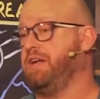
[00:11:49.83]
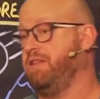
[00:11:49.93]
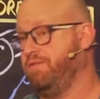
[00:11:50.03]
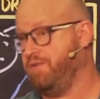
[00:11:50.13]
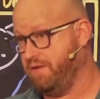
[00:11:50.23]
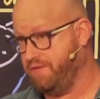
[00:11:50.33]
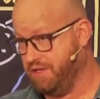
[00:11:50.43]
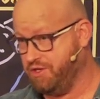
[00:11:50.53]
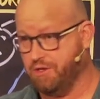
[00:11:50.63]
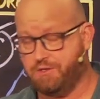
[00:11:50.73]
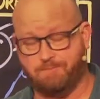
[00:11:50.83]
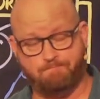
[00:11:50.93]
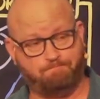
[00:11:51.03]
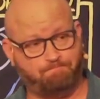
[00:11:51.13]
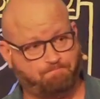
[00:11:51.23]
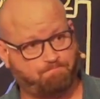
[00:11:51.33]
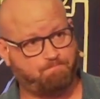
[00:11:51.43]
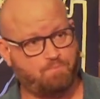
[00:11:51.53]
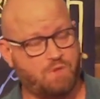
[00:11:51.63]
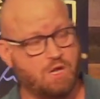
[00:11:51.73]
the front of their church.
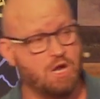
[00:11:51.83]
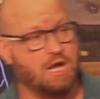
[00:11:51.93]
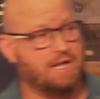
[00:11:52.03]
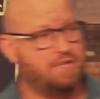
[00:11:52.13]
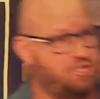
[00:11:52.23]
This